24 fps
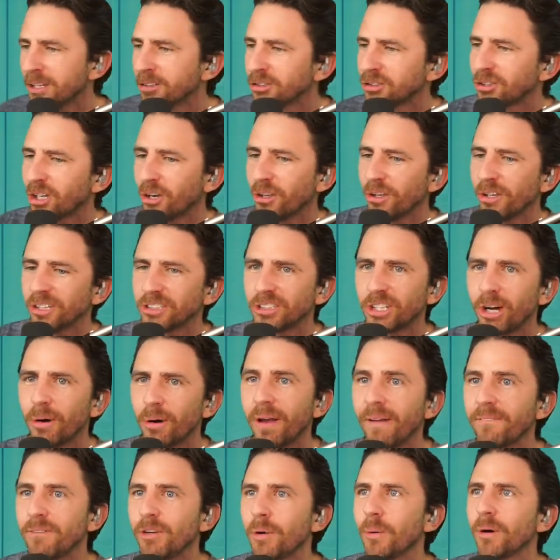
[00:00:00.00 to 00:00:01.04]
So
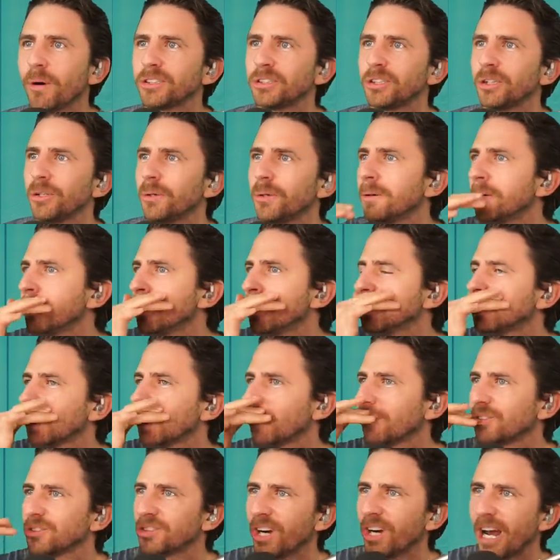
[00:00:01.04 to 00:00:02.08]
if you were to
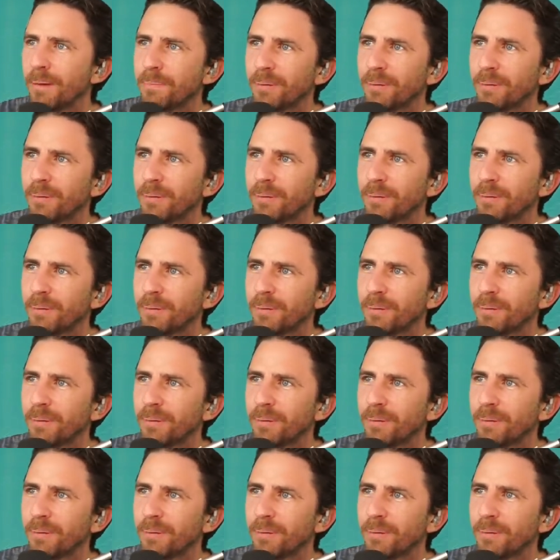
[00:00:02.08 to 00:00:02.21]
sort of try